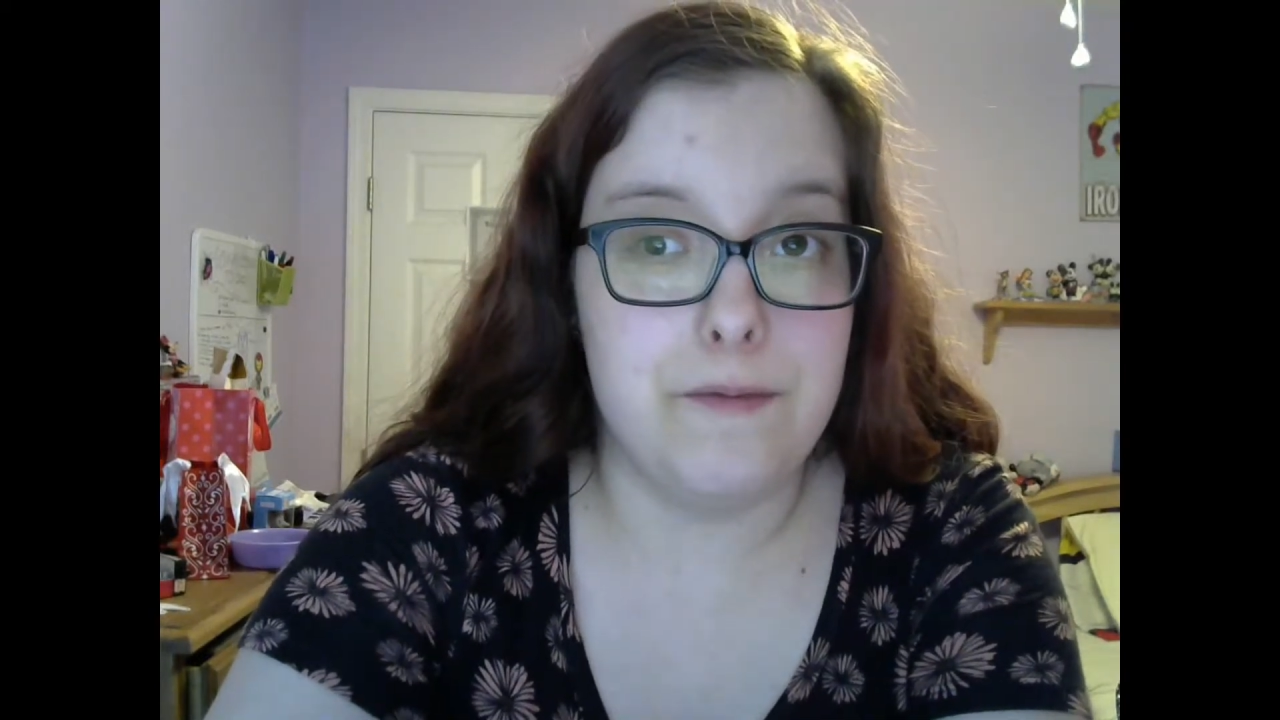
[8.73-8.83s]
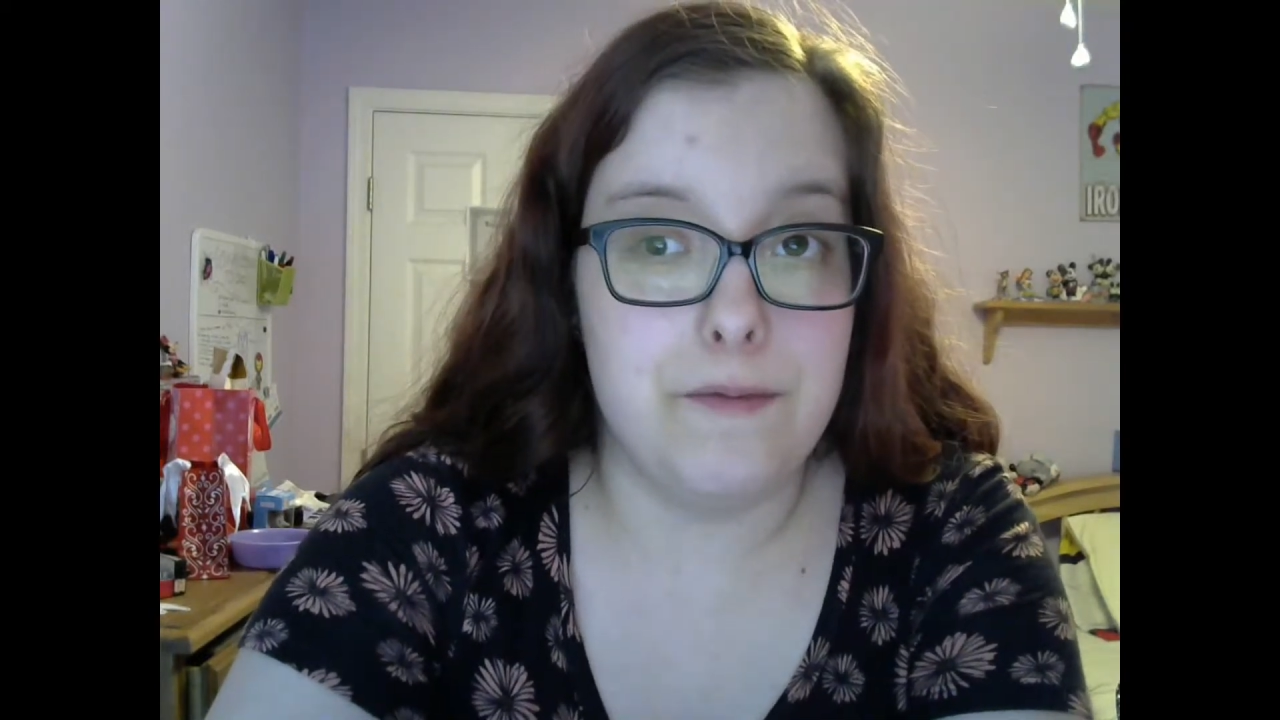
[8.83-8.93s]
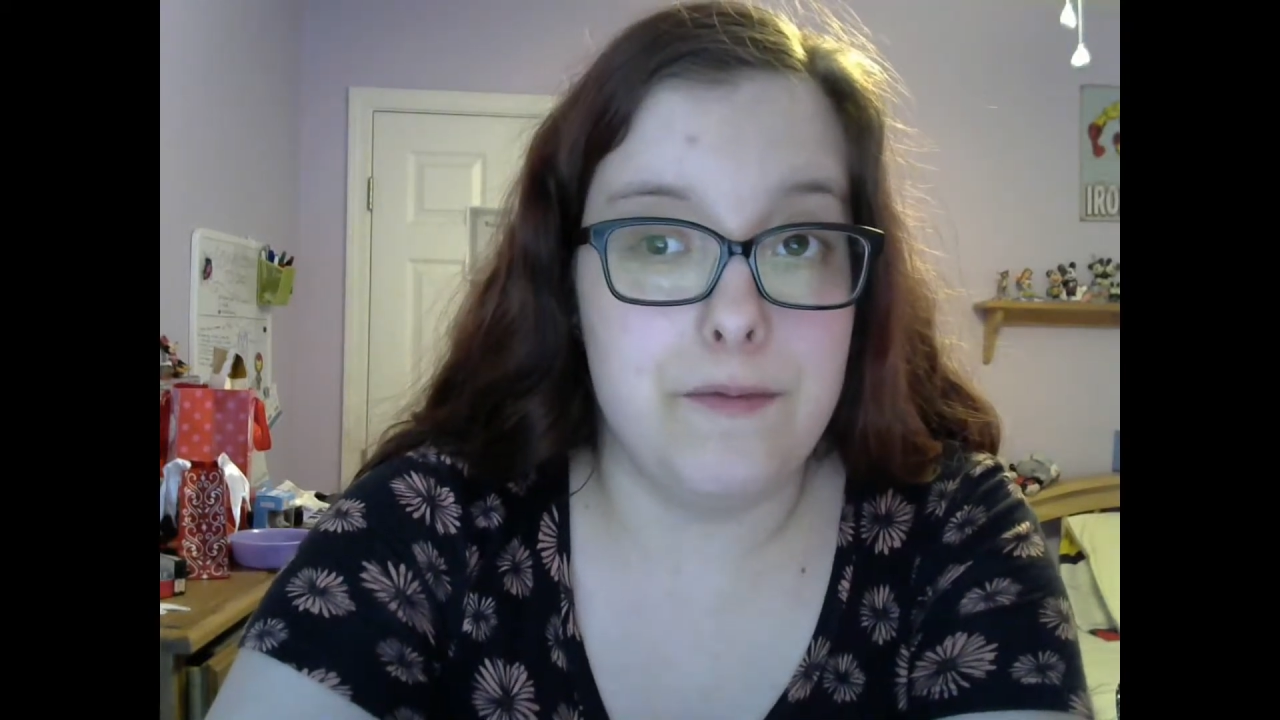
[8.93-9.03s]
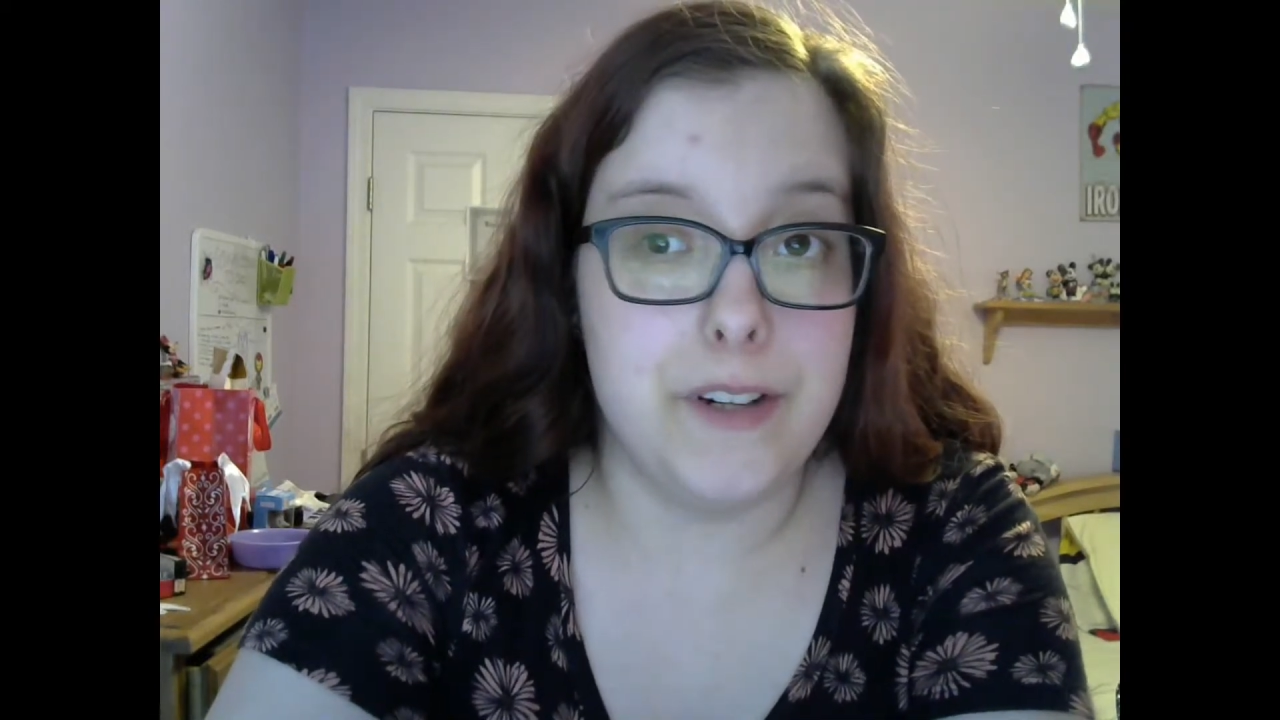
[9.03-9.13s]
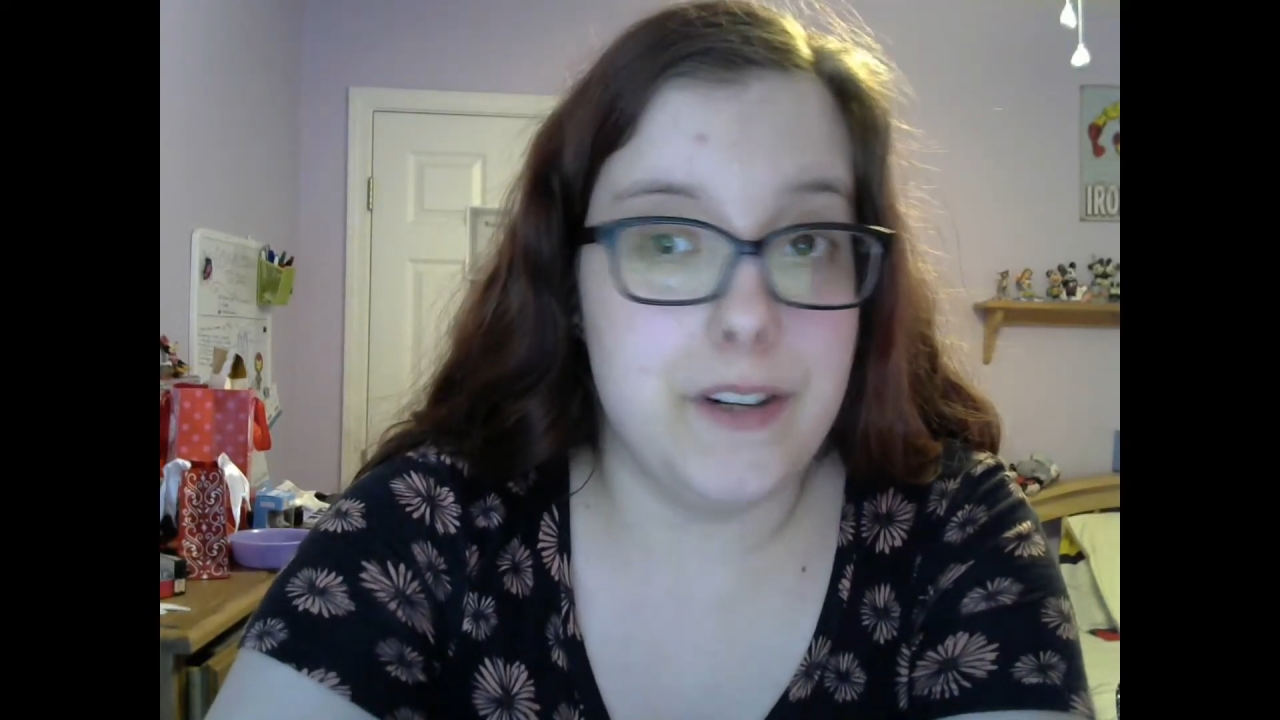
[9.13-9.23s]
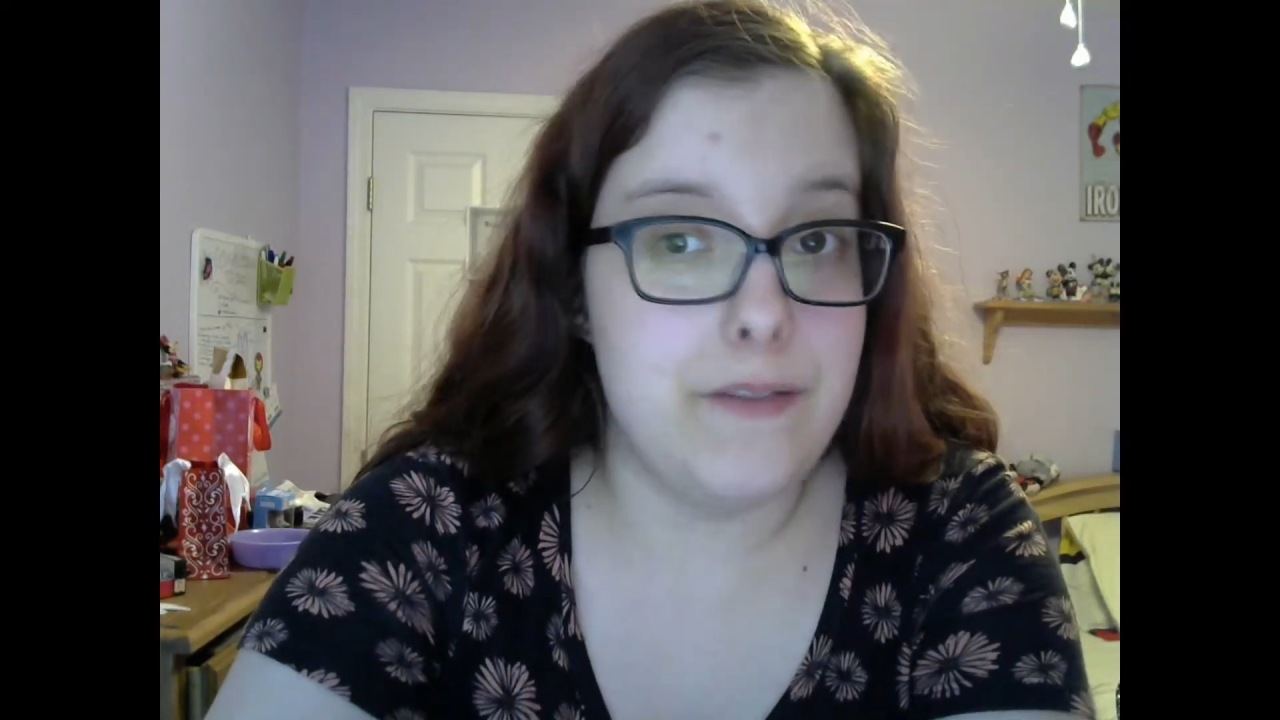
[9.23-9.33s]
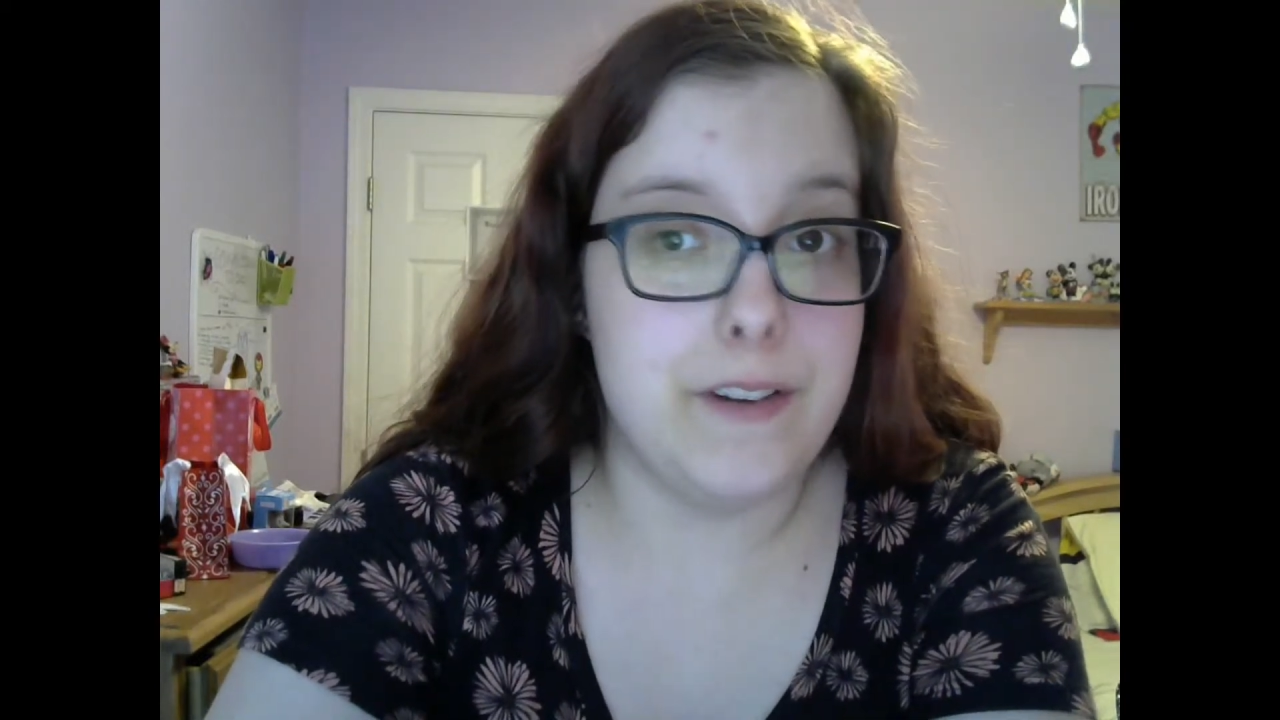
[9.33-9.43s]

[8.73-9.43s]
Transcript: very, very